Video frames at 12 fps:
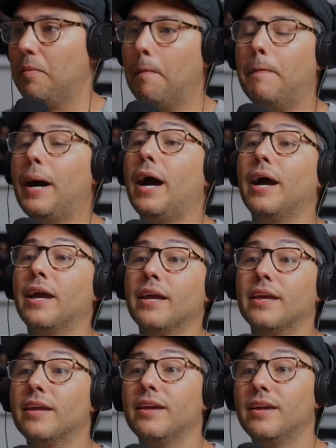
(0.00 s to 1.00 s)

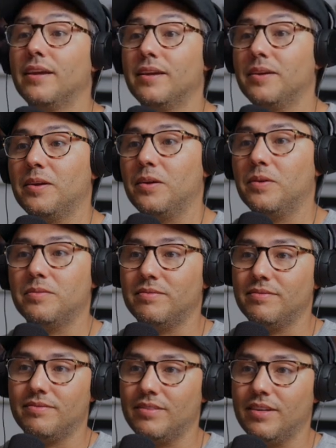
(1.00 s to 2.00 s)
by
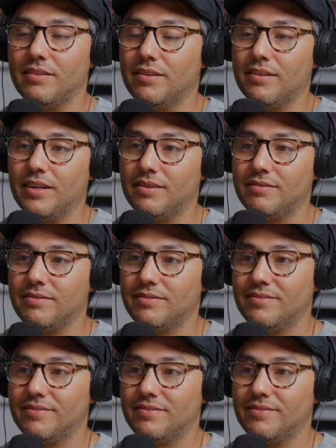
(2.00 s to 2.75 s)
I don't know how.